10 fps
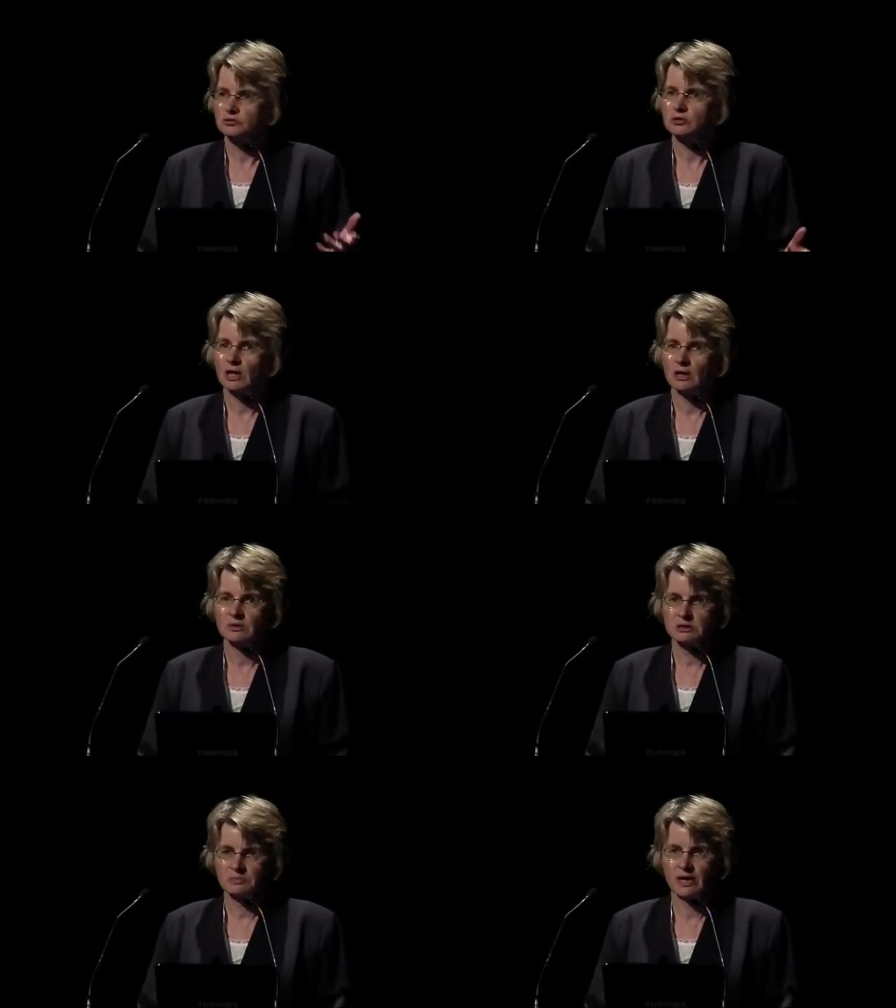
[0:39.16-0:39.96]
uh,
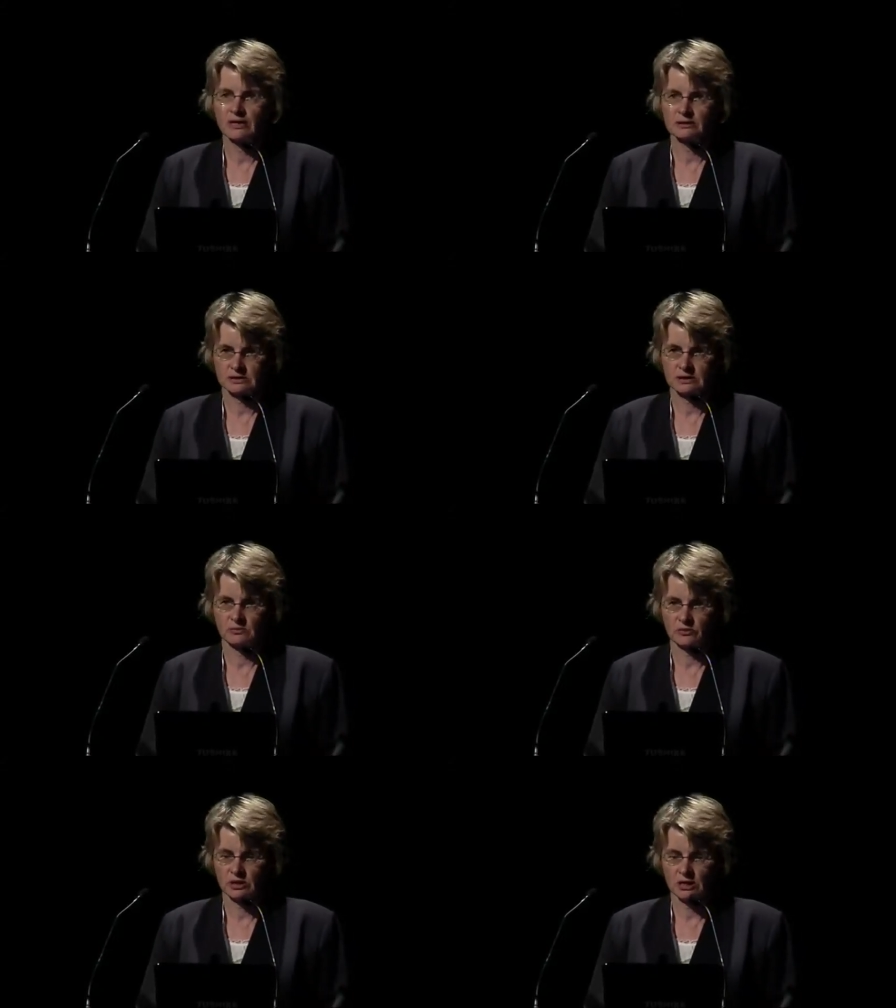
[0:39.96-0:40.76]
explain some
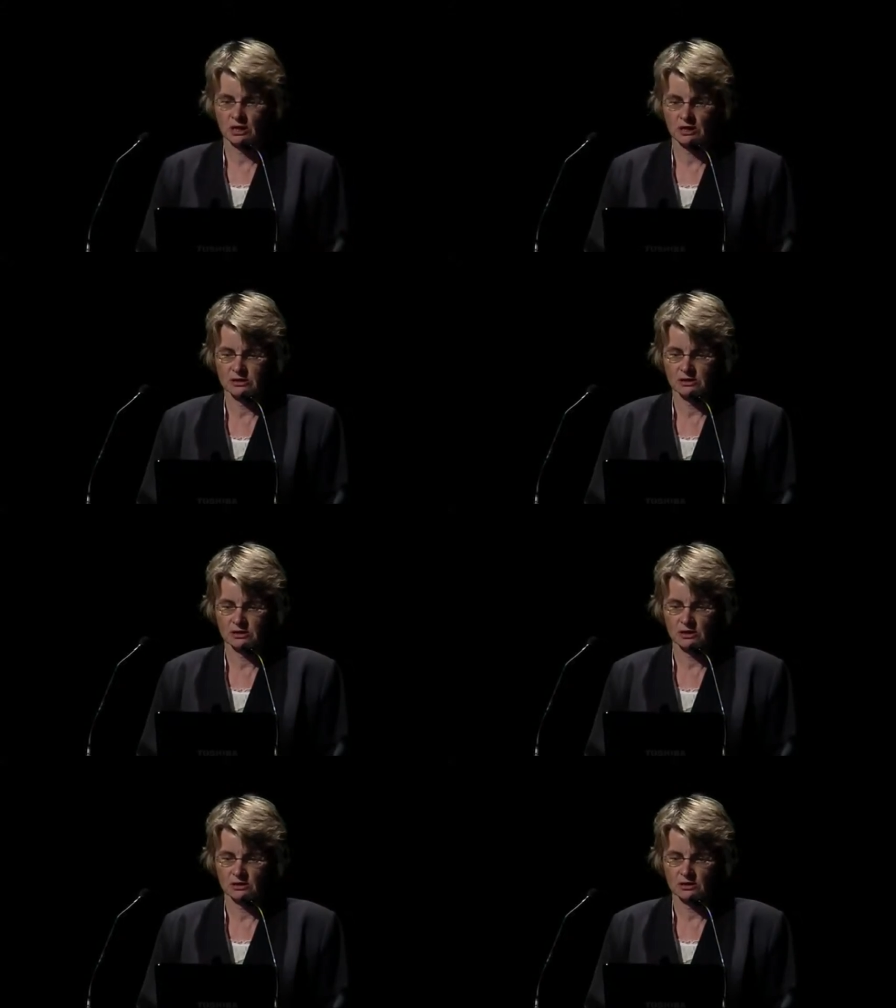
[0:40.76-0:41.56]
of the key ideas
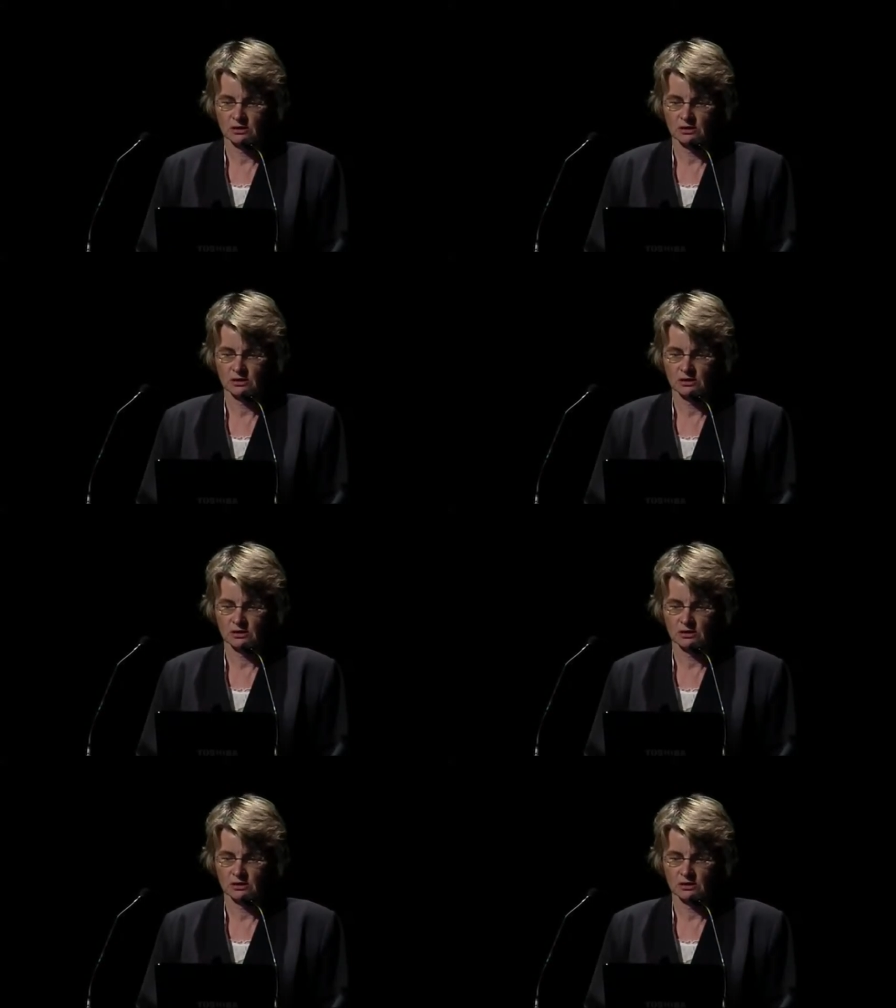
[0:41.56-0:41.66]
here.